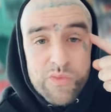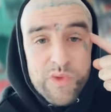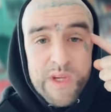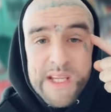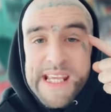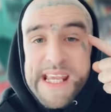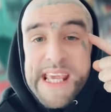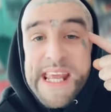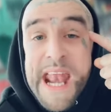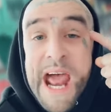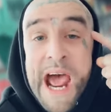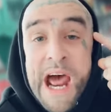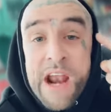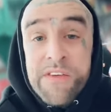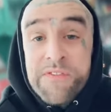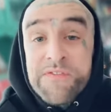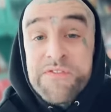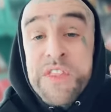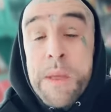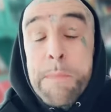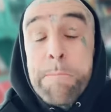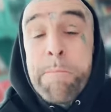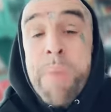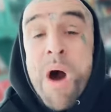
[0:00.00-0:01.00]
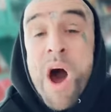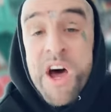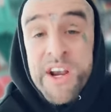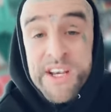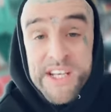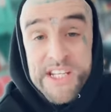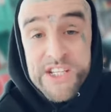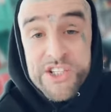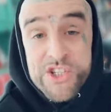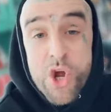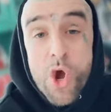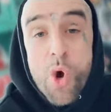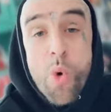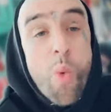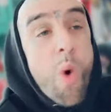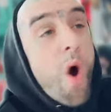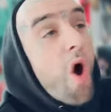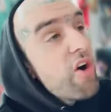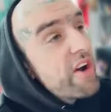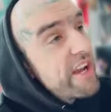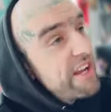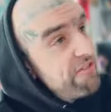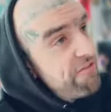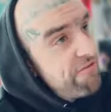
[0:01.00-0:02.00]
Get out of the bondage.
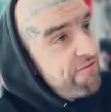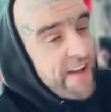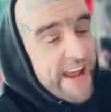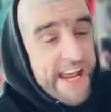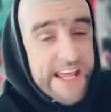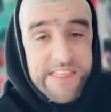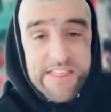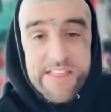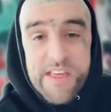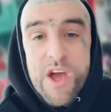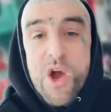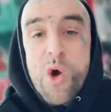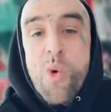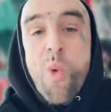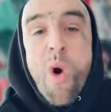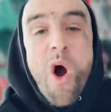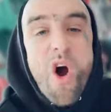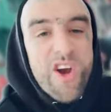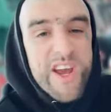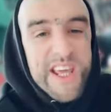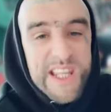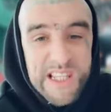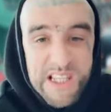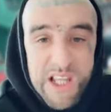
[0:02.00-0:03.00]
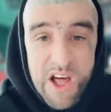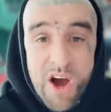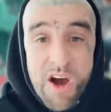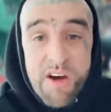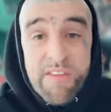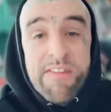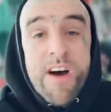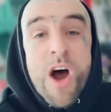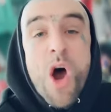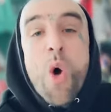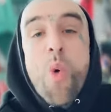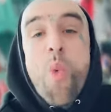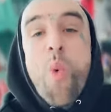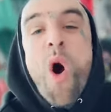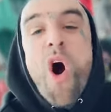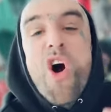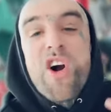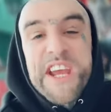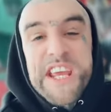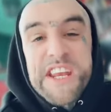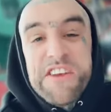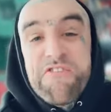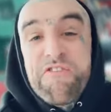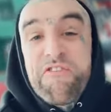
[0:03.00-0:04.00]
Walk in faith. Walk in love.
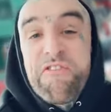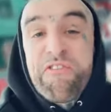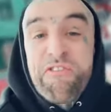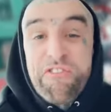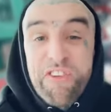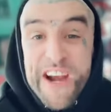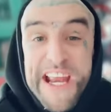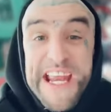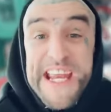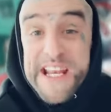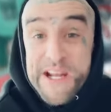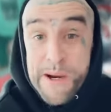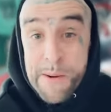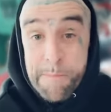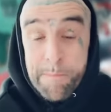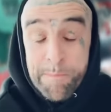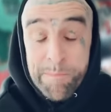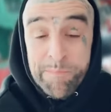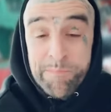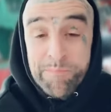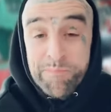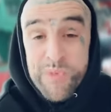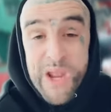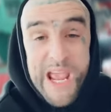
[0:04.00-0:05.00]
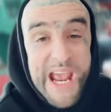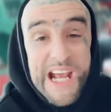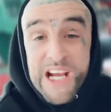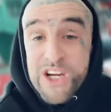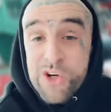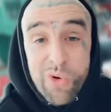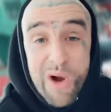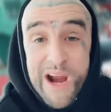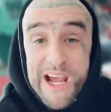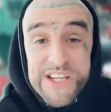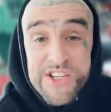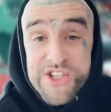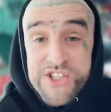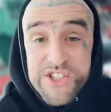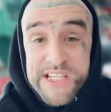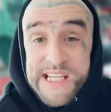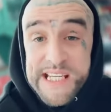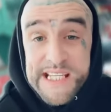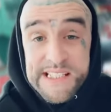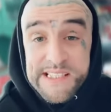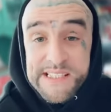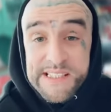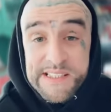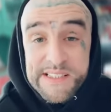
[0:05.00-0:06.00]
Walk in freedom in Christ
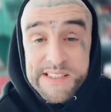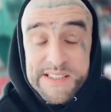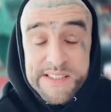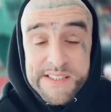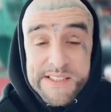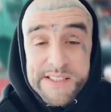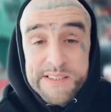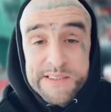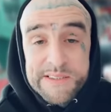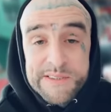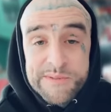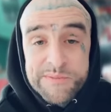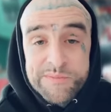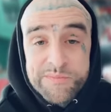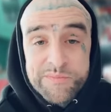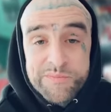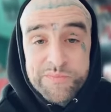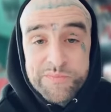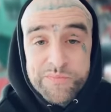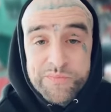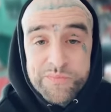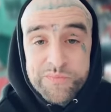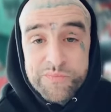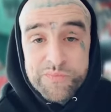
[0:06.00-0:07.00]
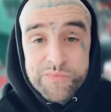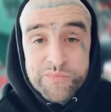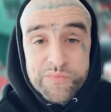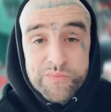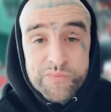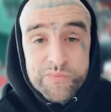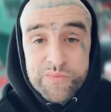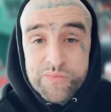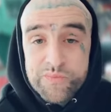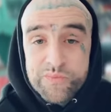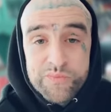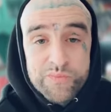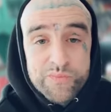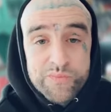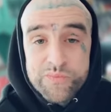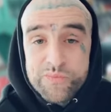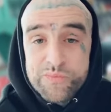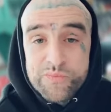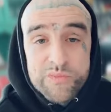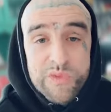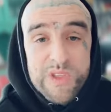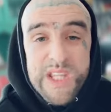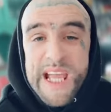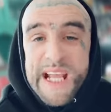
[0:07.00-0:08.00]
Jesus.
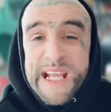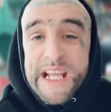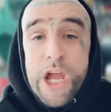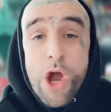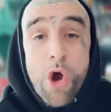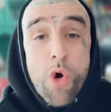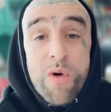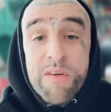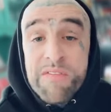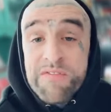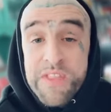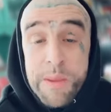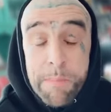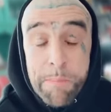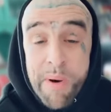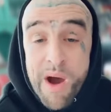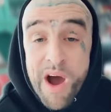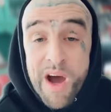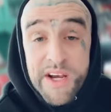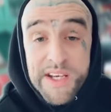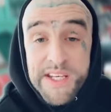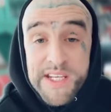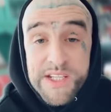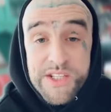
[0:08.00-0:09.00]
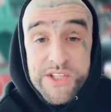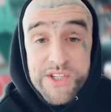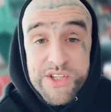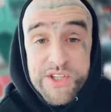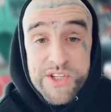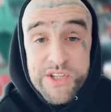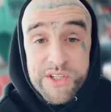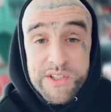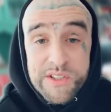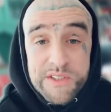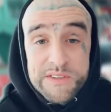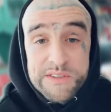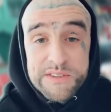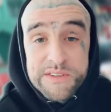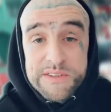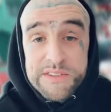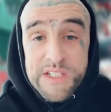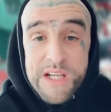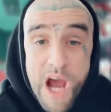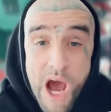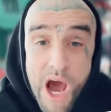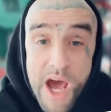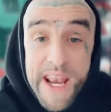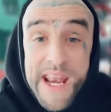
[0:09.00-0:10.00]
Let go of the bondage.
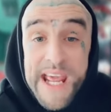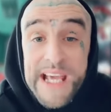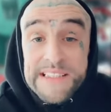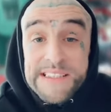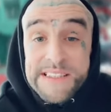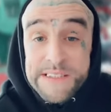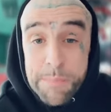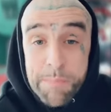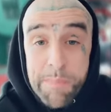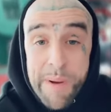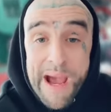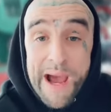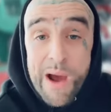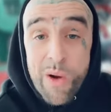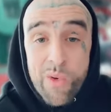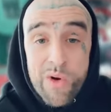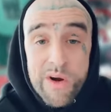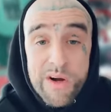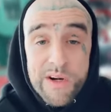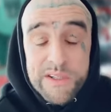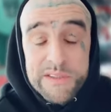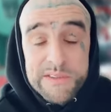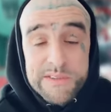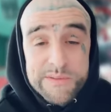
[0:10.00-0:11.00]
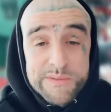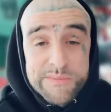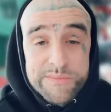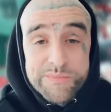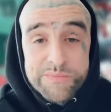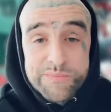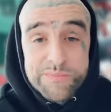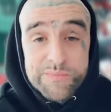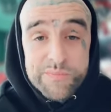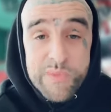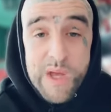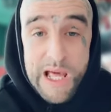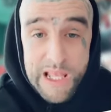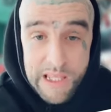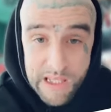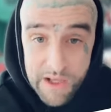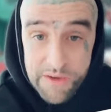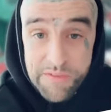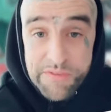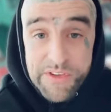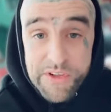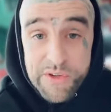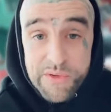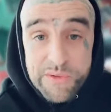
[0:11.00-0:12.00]
God has the power. I
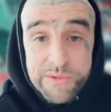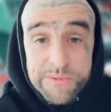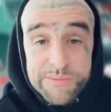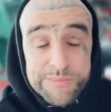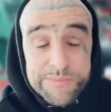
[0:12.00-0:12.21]
love you.